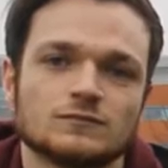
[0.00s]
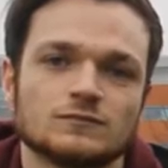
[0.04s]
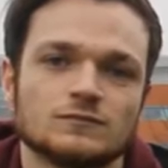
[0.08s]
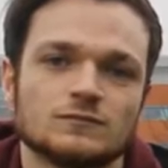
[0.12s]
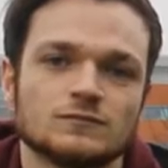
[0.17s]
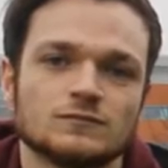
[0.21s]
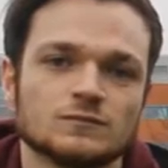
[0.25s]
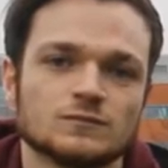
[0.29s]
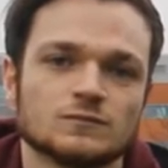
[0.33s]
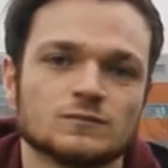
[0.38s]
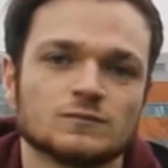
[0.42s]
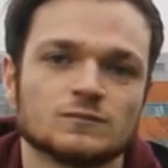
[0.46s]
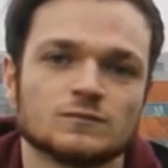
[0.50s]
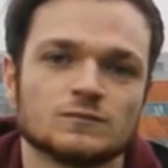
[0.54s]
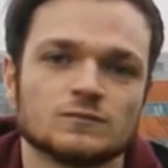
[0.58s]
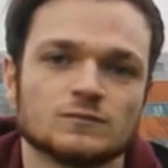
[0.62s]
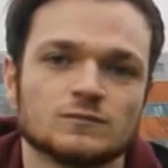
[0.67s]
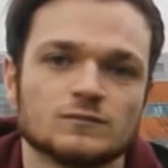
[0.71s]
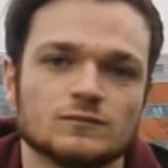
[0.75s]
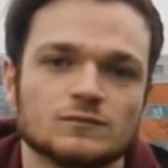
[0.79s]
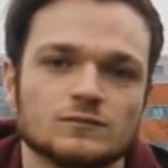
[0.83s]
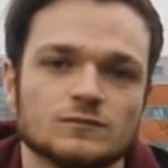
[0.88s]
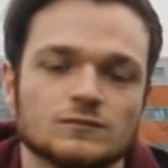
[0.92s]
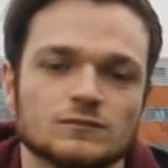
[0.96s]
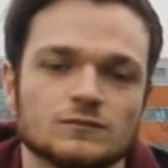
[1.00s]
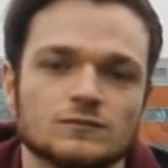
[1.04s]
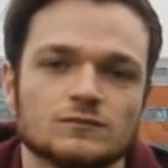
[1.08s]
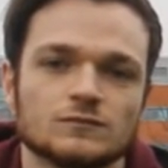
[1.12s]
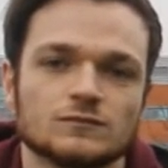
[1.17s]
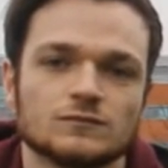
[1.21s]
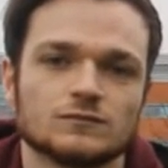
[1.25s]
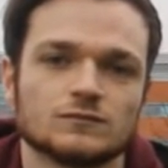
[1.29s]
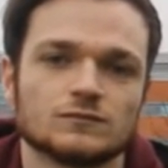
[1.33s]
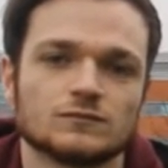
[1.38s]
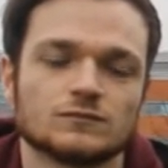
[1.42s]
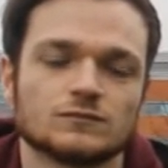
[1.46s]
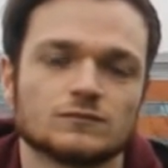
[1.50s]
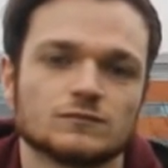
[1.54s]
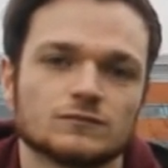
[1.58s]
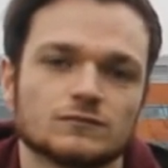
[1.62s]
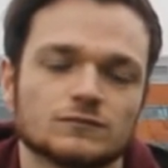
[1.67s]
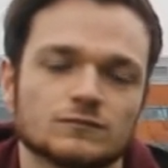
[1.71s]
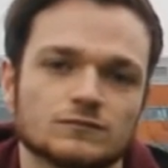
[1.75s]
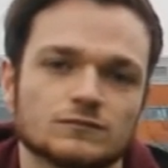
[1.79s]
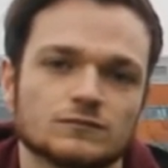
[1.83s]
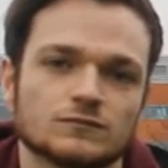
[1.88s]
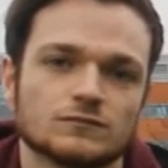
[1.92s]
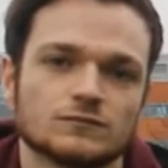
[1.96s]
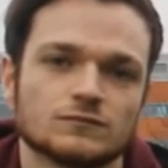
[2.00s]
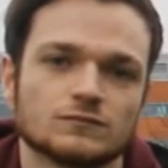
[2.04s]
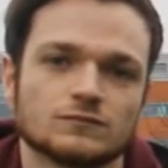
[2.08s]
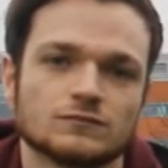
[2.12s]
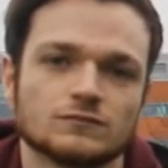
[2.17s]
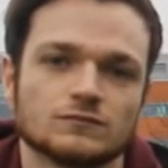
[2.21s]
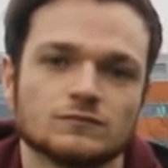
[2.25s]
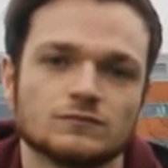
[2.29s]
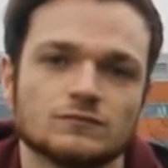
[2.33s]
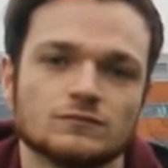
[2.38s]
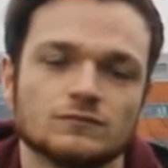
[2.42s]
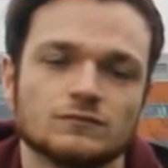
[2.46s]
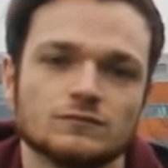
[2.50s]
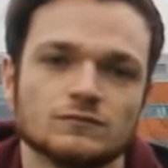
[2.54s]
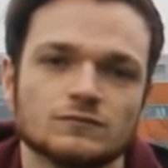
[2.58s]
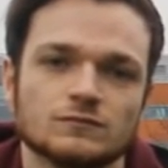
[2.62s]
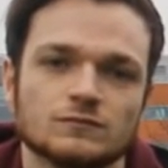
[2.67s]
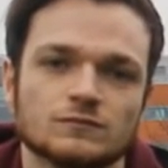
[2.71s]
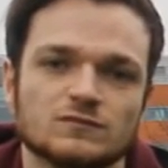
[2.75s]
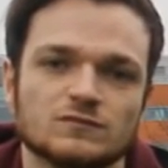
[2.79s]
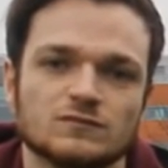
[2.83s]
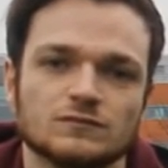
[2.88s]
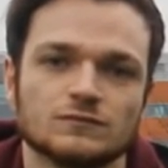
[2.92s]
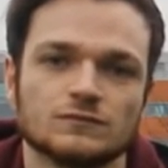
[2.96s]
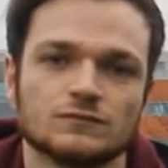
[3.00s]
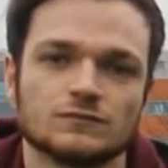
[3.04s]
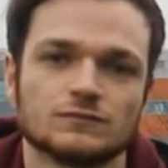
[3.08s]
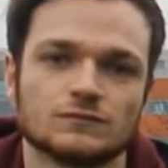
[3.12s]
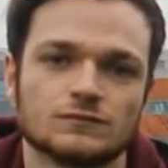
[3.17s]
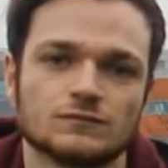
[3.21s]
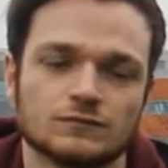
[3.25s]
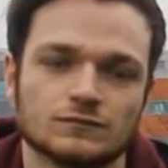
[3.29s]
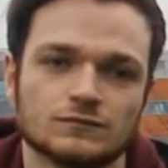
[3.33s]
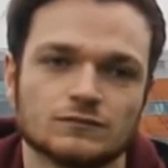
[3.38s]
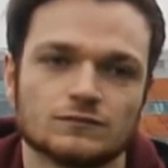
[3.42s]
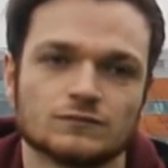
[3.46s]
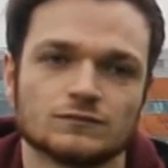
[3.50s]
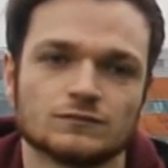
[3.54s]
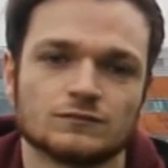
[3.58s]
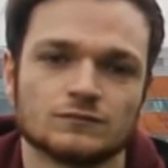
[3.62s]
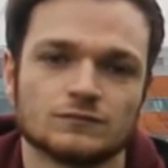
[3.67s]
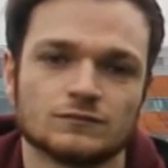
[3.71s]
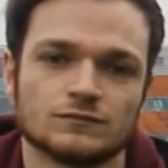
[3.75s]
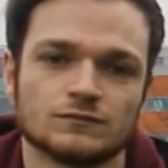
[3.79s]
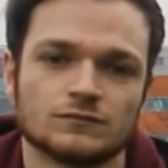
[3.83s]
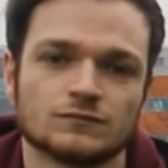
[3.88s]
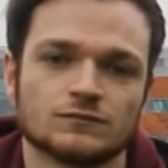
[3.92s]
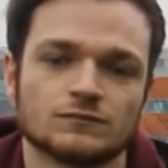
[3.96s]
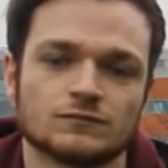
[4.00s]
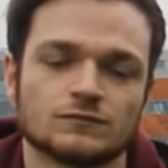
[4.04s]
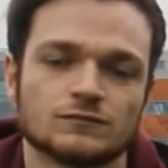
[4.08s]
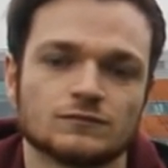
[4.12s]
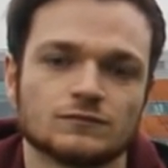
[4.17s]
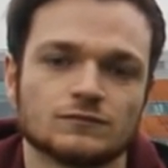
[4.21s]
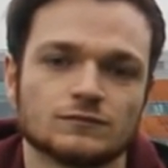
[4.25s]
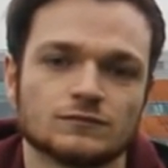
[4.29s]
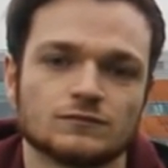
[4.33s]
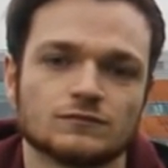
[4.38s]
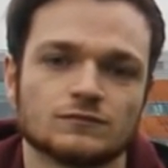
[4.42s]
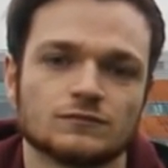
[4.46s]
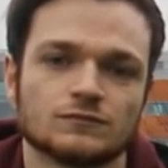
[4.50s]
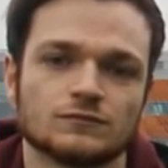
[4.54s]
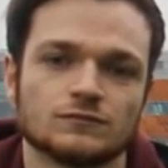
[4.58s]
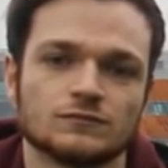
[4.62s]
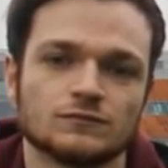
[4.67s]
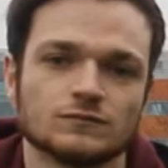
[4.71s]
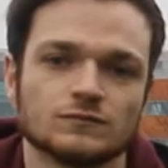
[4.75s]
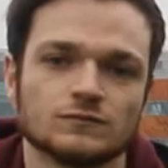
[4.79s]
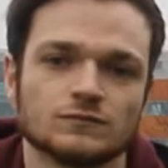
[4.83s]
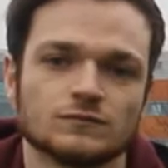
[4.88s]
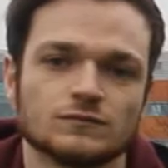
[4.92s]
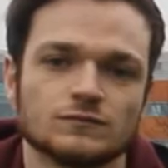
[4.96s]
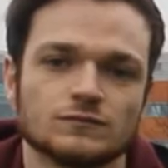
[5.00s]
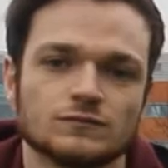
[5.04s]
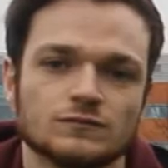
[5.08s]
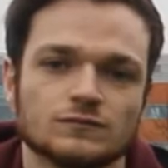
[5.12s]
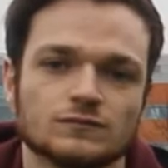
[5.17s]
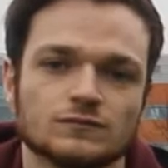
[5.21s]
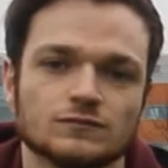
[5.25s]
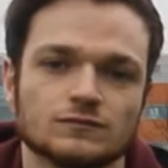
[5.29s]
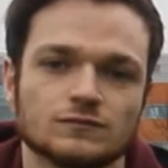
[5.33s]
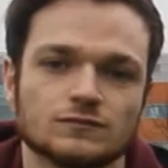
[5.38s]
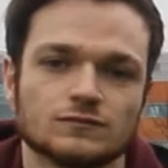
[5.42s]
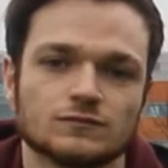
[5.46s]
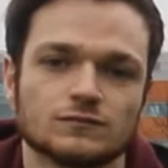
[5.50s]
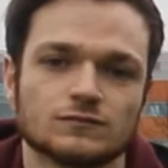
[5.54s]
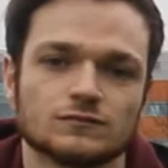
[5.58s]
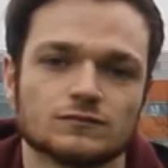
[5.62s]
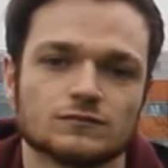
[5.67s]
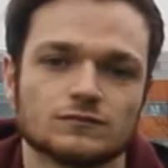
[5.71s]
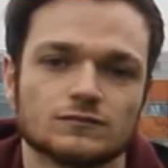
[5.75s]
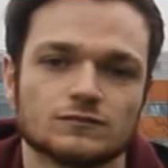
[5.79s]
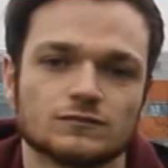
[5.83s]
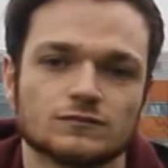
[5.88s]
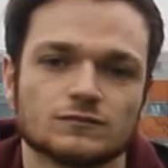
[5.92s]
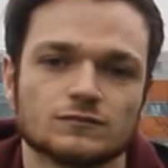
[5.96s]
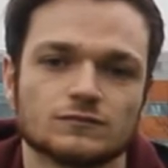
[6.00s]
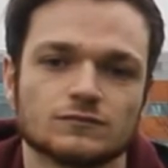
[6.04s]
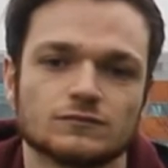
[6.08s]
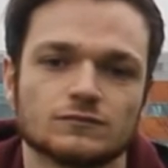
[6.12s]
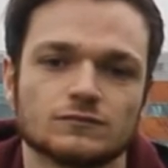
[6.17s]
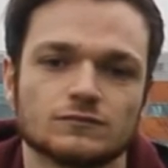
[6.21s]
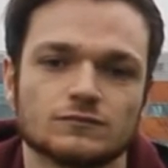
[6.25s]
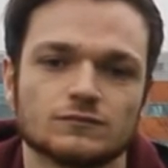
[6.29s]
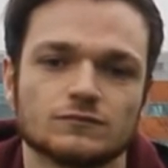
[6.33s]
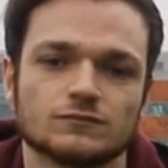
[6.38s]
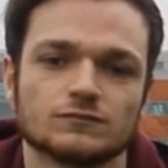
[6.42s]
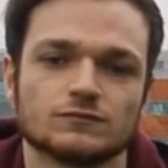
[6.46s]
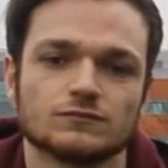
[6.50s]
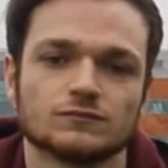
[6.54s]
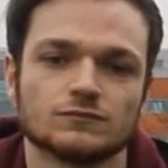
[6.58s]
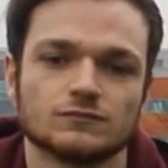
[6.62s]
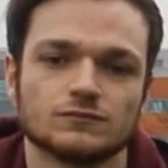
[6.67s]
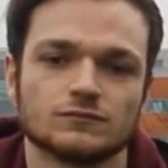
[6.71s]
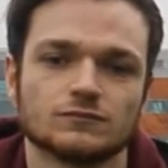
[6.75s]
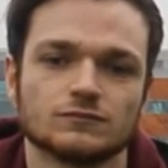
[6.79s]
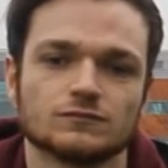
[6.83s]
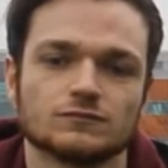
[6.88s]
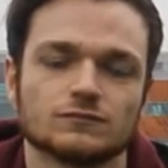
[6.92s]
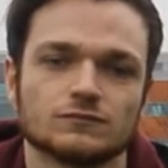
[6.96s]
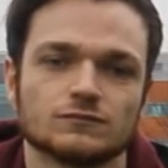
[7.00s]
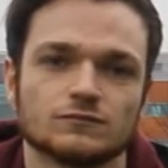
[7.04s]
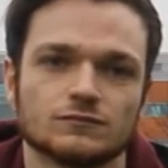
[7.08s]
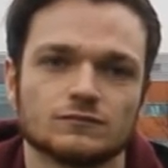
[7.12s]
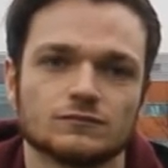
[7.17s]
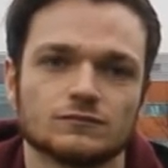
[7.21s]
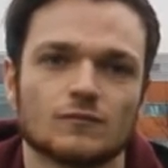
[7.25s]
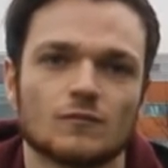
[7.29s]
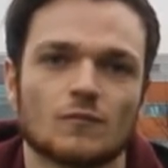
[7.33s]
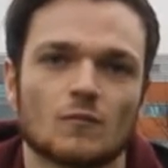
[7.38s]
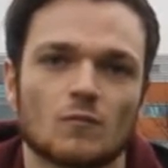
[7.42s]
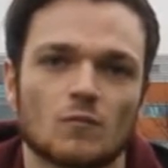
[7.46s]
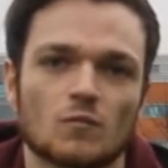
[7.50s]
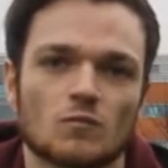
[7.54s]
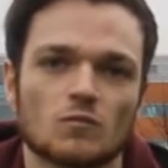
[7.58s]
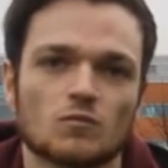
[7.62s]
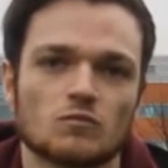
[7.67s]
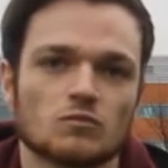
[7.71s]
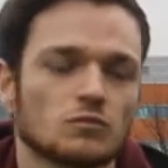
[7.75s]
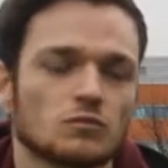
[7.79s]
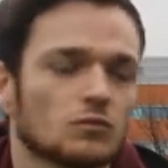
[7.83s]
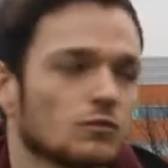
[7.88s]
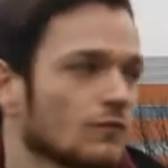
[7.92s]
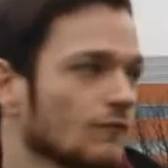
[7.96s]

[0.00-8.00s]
No words are spoken by the person on screen.